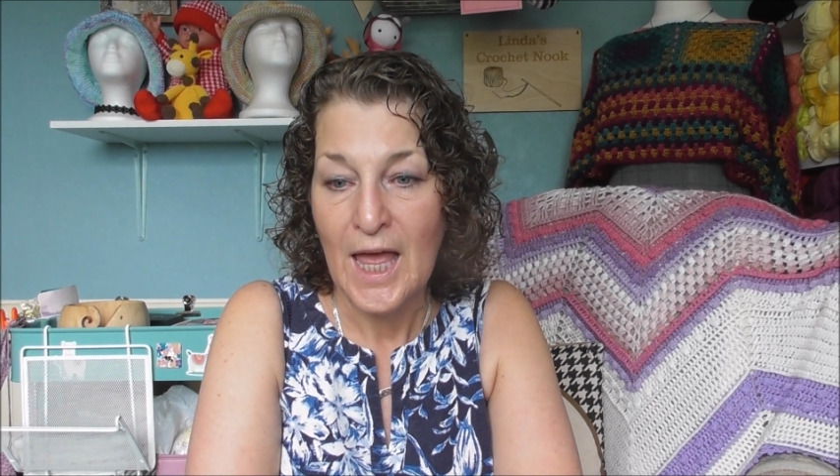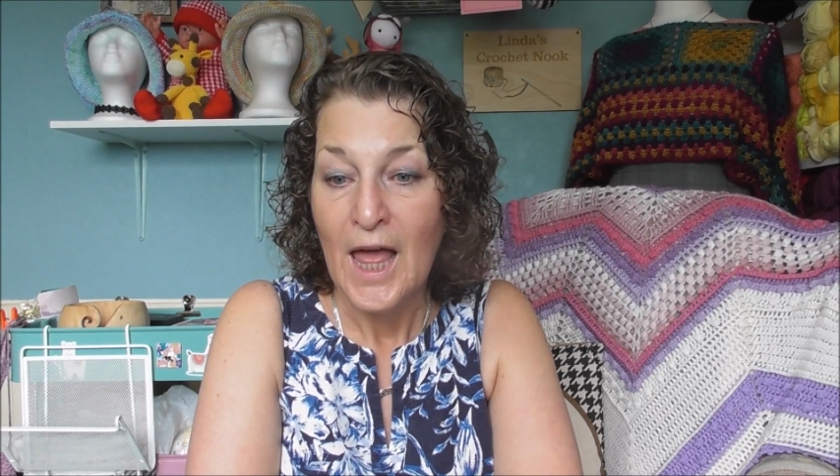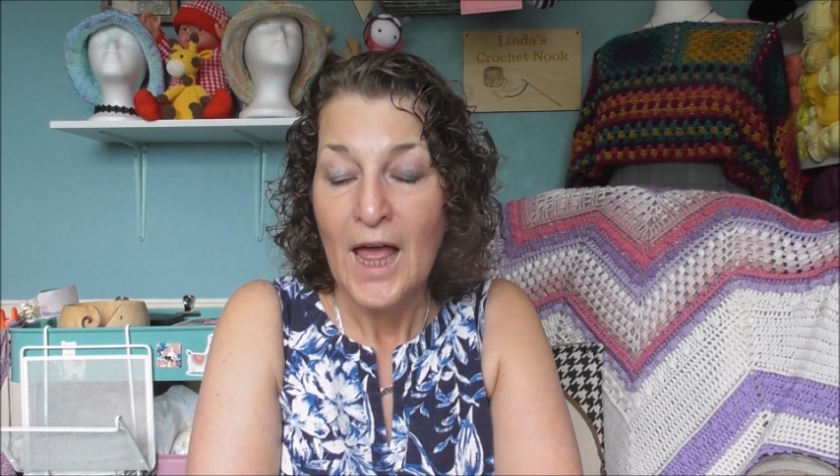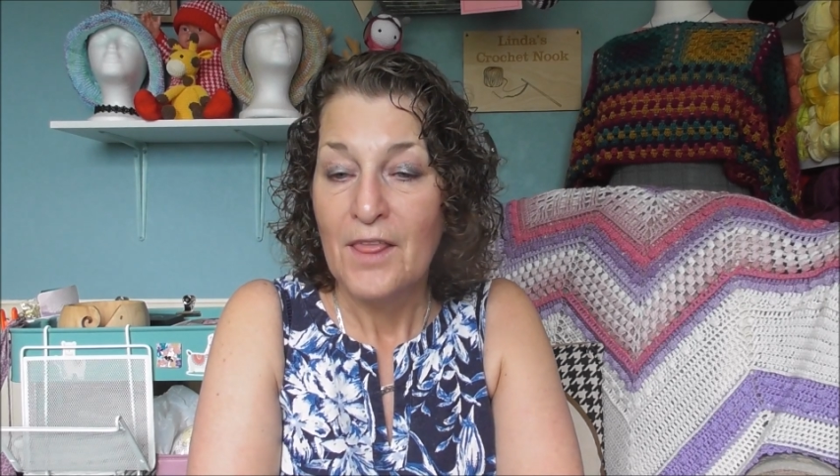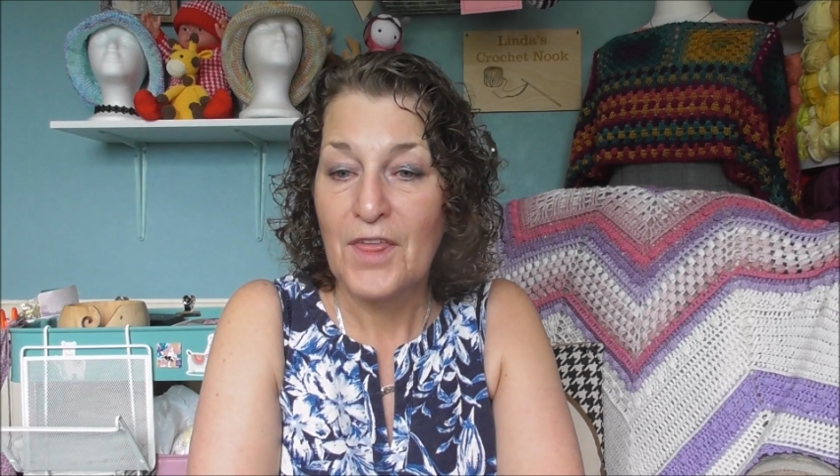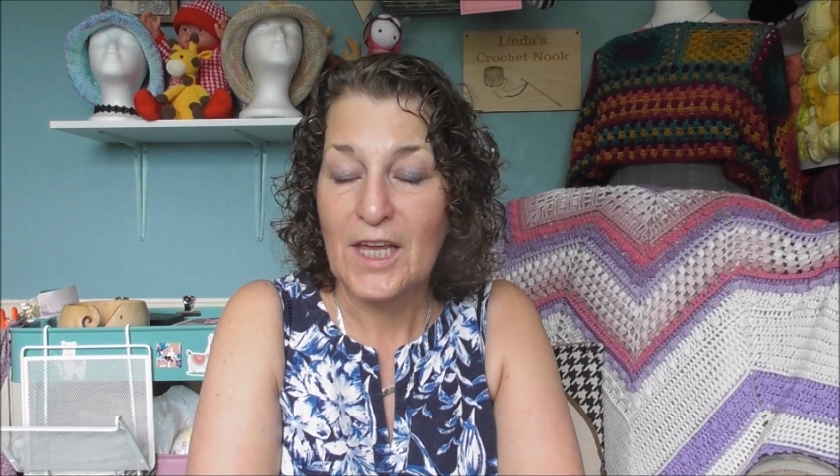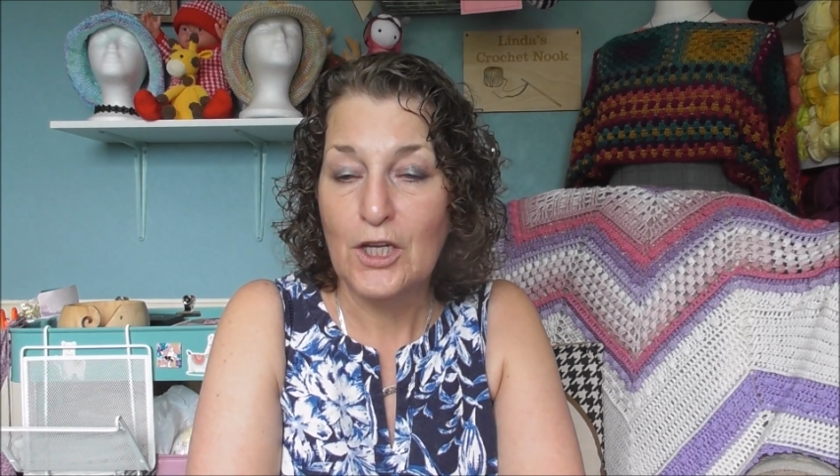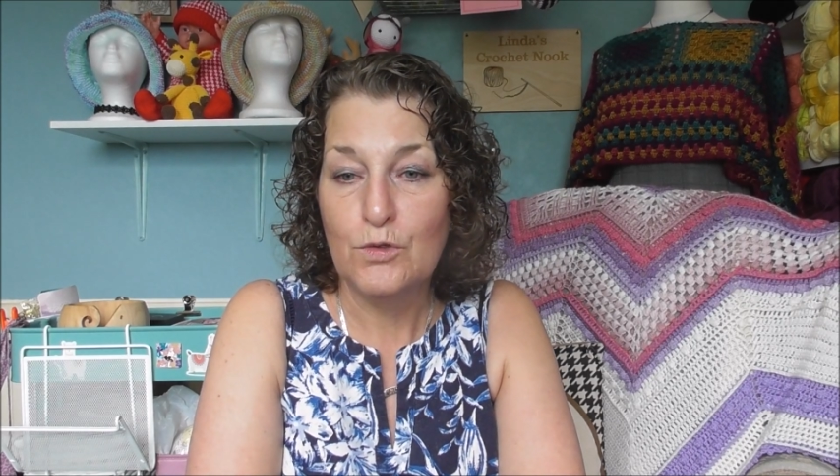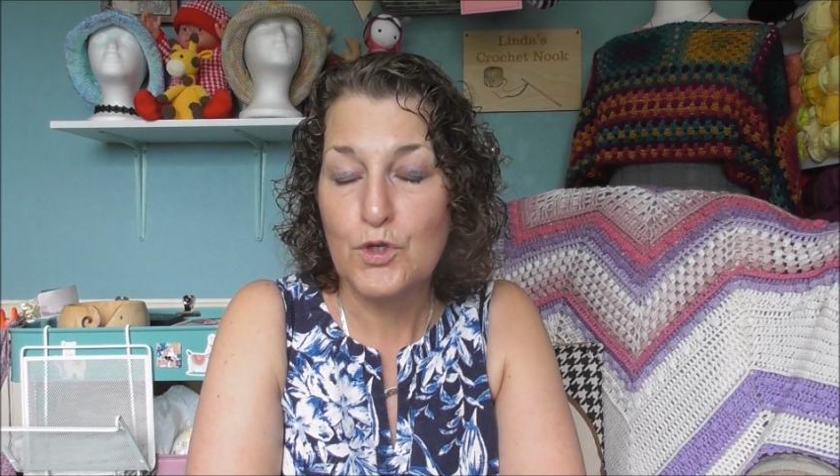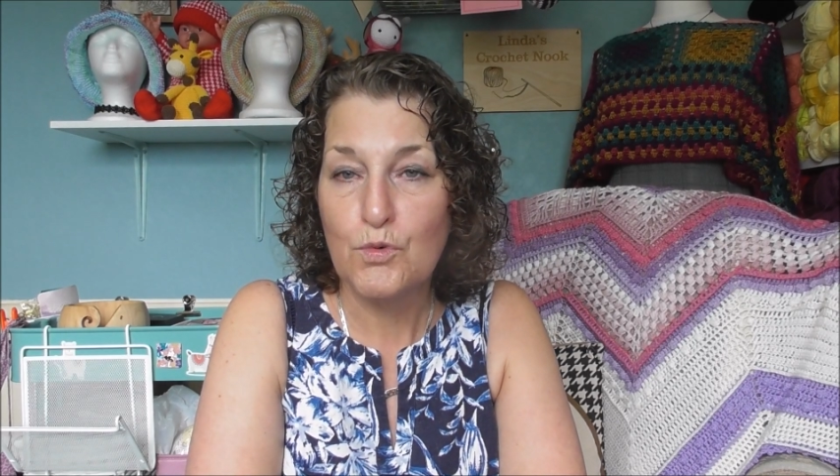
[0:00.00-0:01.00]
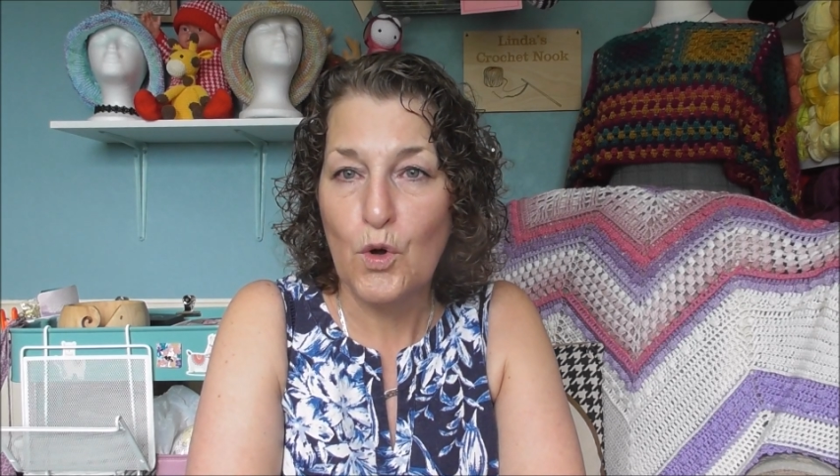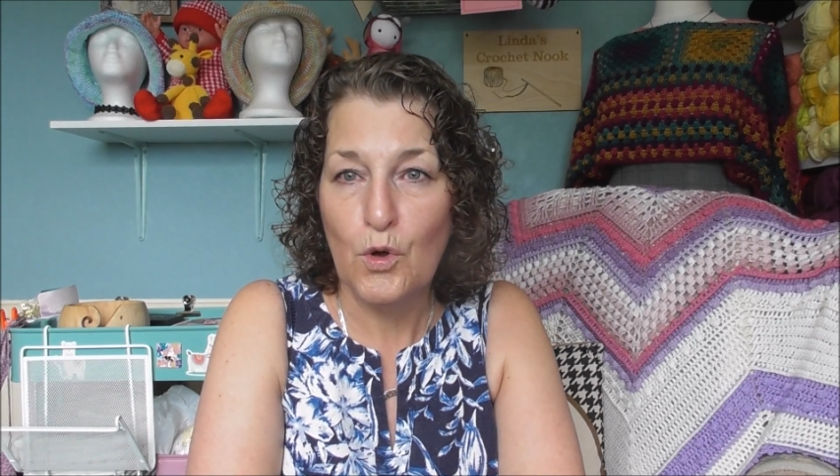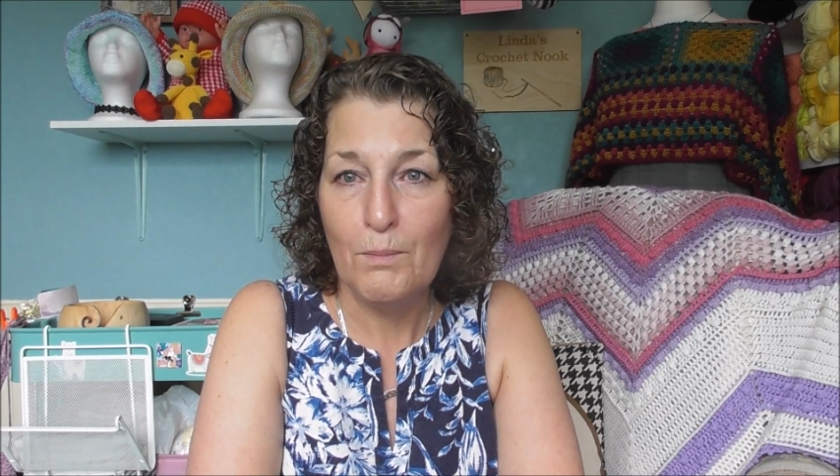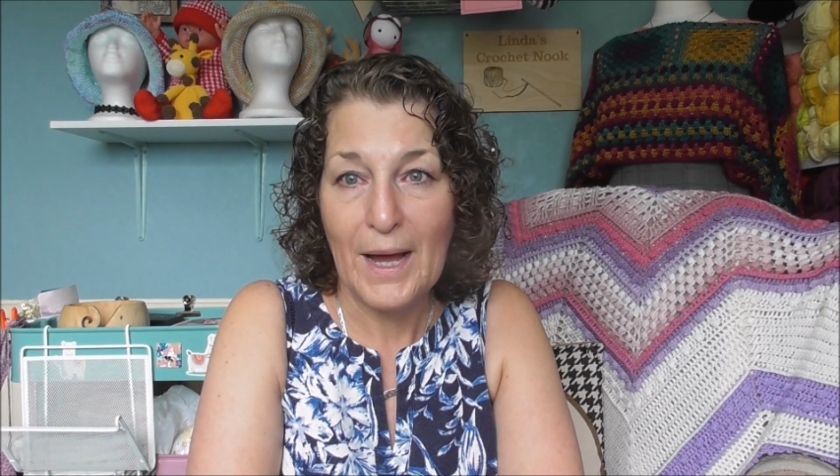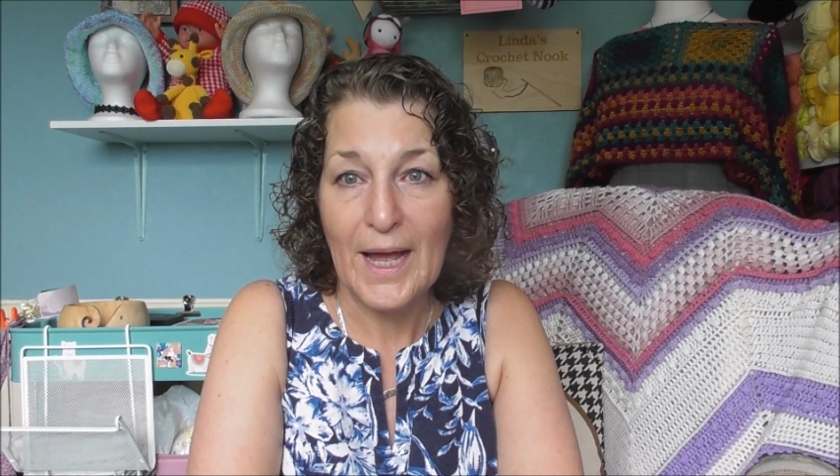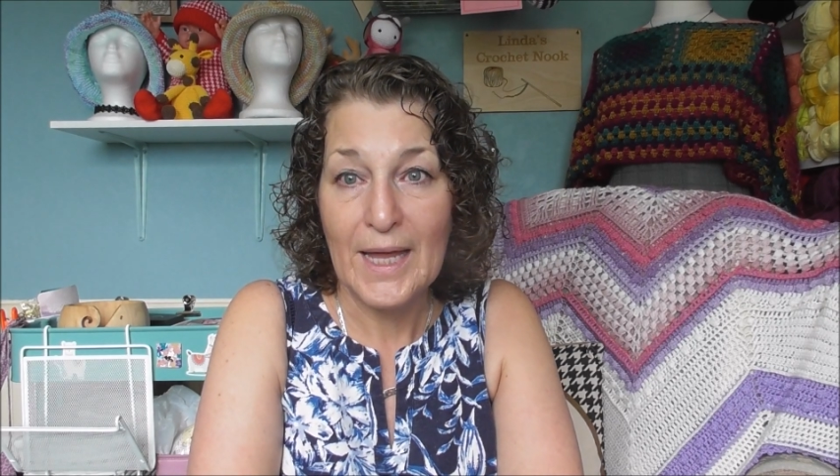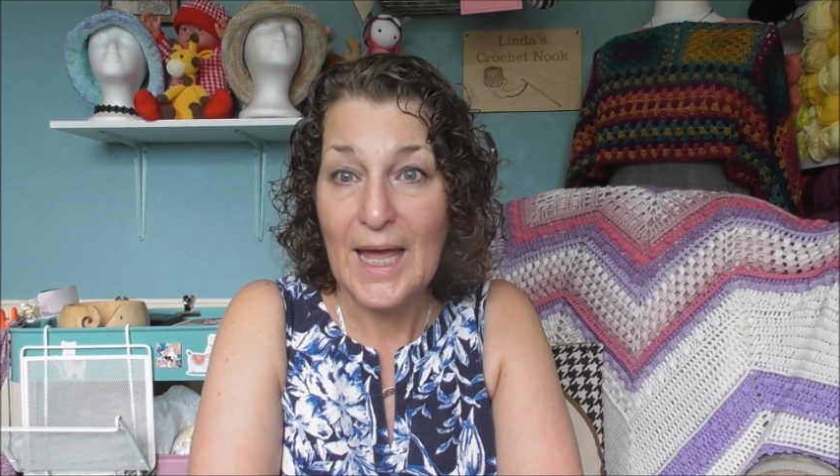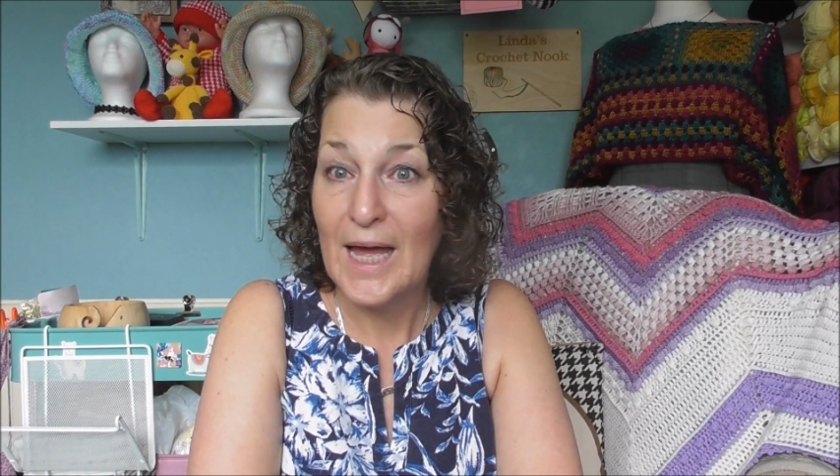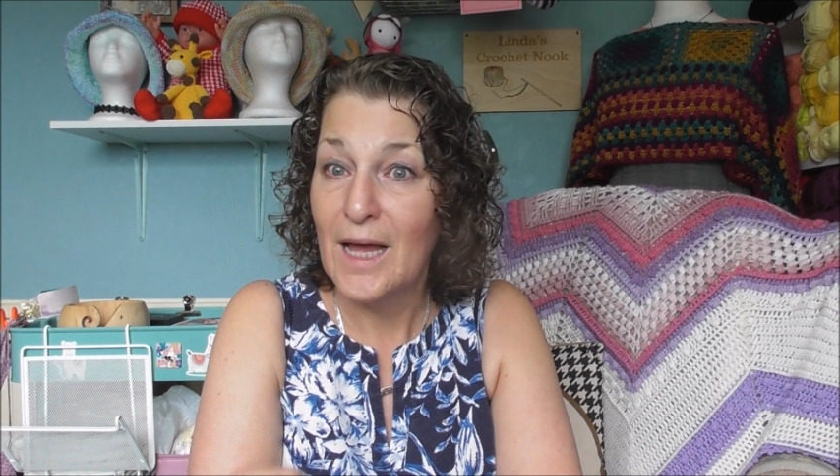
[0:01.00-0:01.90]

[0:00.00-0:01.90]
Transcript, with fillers: thank you to all my